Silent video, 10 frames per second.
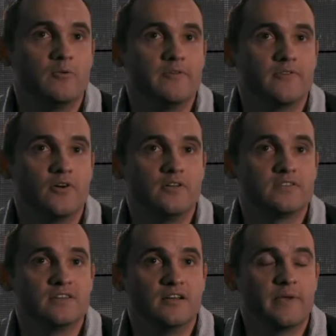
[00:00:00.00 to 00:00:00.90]
We've
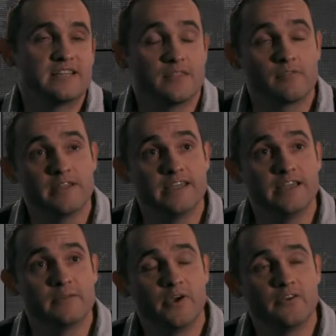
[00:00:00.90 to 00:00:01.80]
got basically three
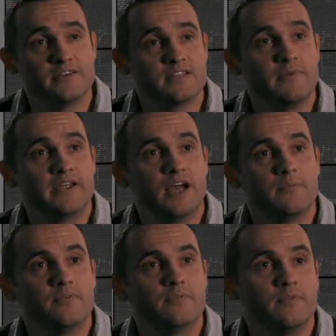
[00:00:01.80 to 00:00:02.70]
key components that make
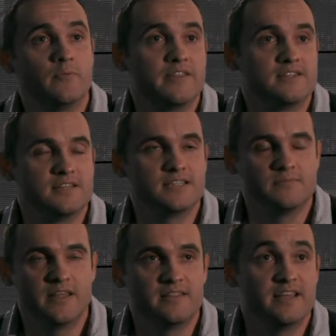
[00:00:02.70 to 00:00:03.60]
up the weather
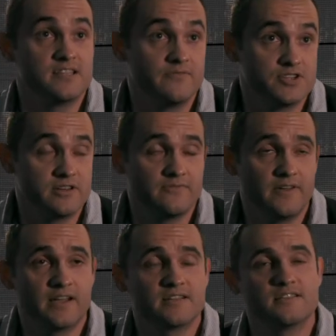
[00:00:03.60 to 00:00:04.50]
system. There's the visual
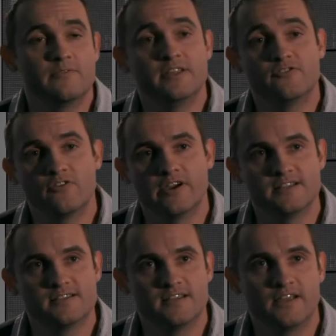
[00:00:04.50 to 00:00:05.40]
effects, so in the dry it's